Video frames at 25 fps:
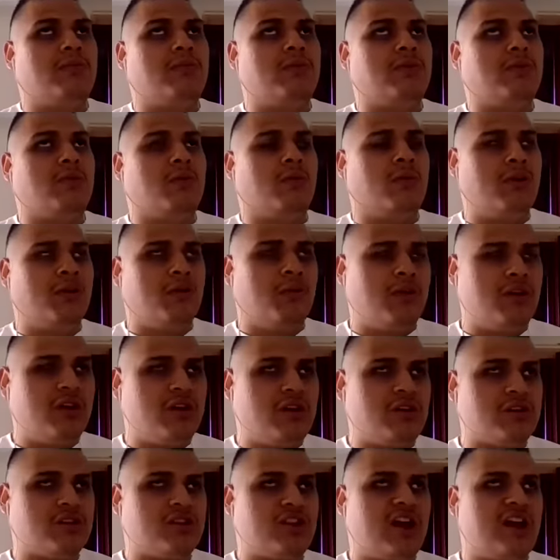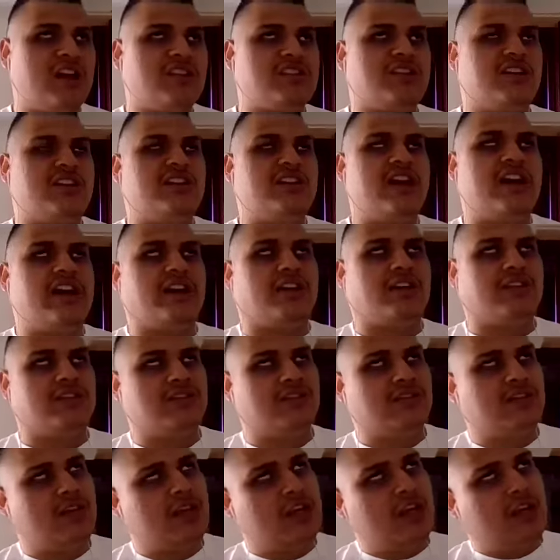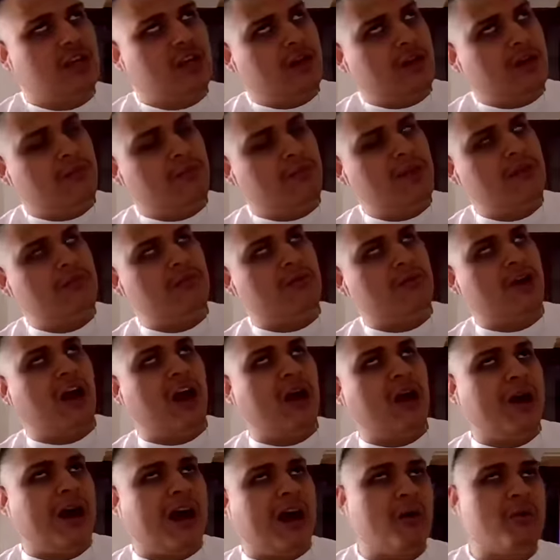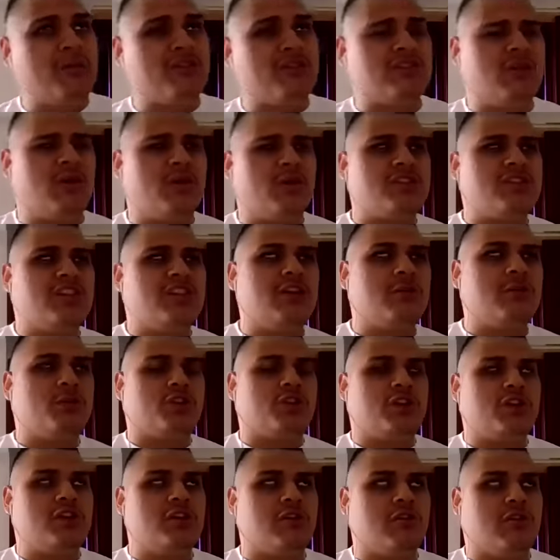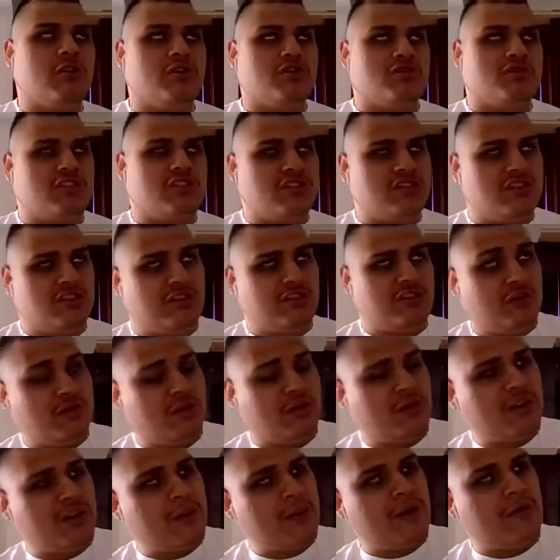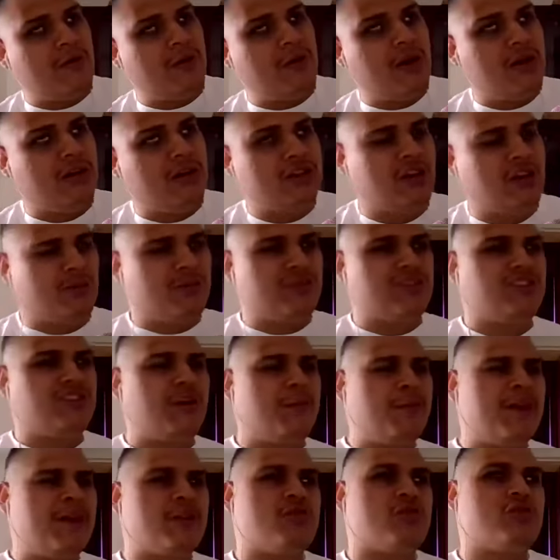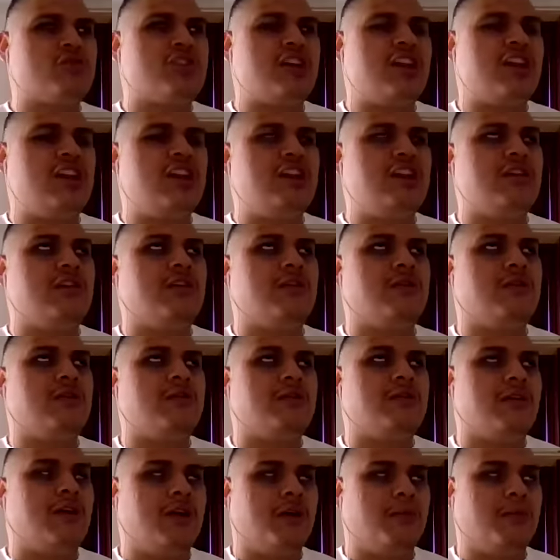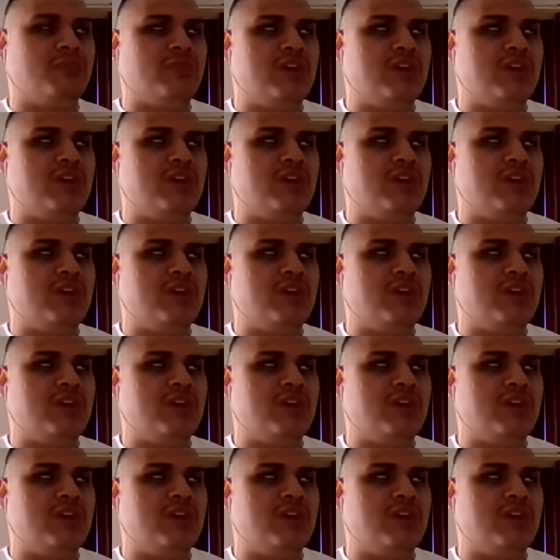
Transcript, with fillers: What what are your thoughts on that? Because me, I, I was noticing it with the Euros. Because don't get me wrong, there were some entertaining um,